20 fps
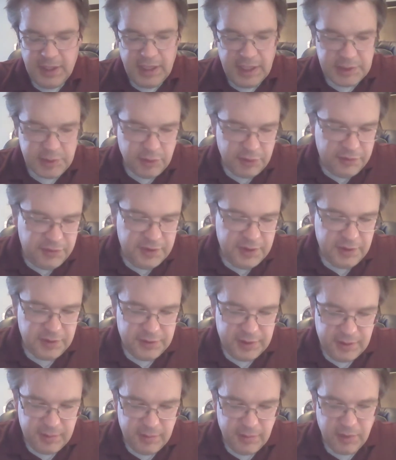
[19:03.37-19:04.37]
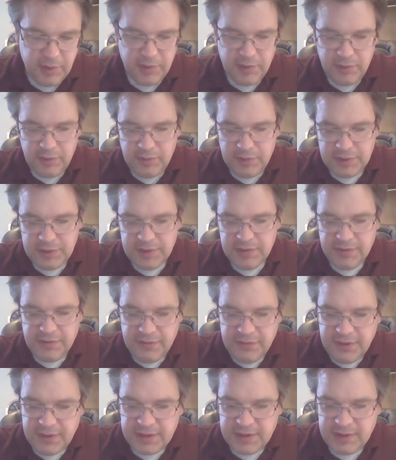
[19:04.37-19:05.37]
It's revealed that Myrtle was the
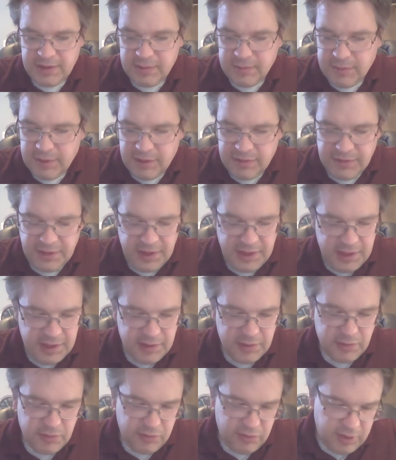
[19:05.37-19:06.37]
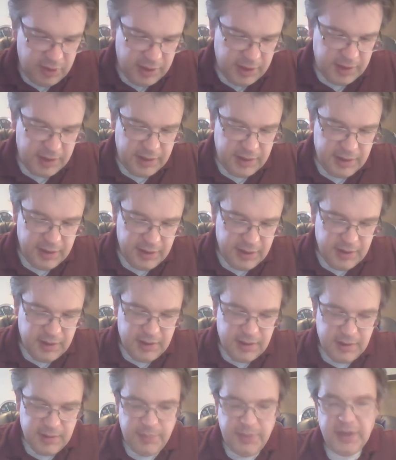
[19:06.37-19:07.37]
victim of a hit and run,
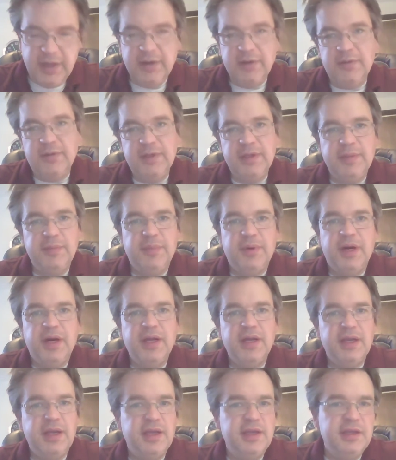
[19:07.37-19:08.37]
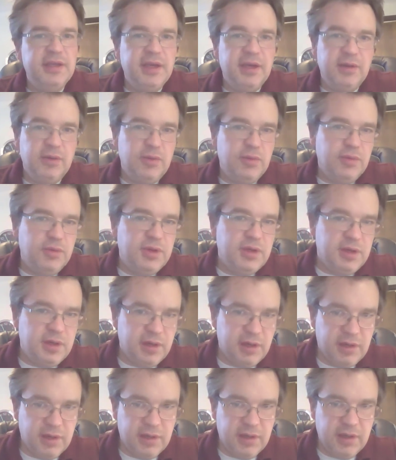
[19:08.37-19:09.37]
apparently by a yellow
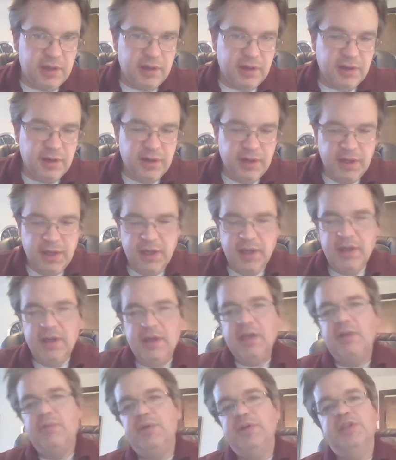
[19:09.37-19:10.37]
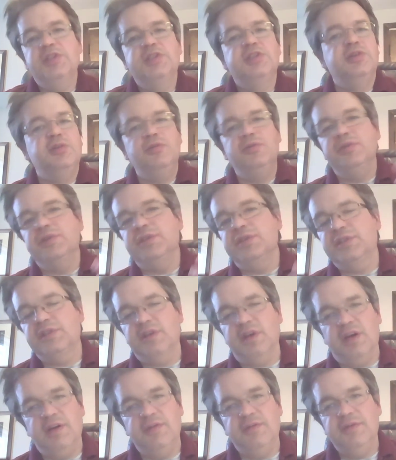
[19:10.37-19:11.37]
car. And we soon
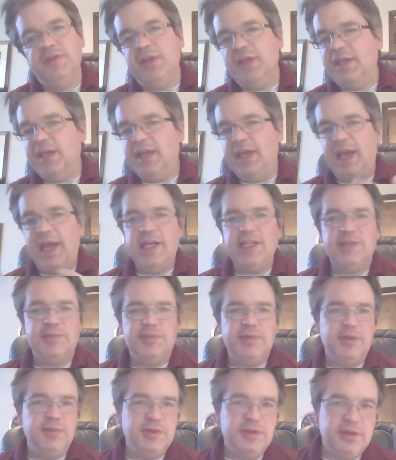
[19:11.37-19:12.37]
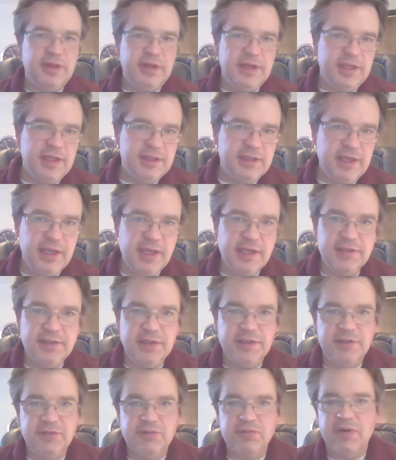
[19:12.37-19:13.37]
discover that Gatsby was letting
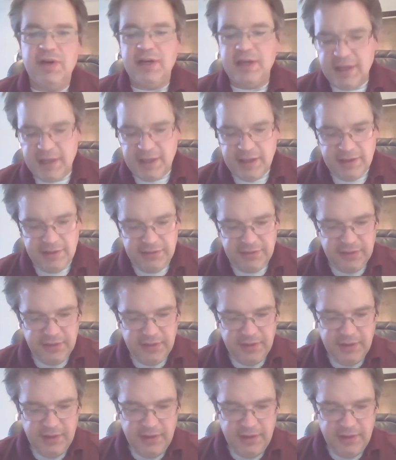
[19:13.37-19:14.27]
Daisy drive.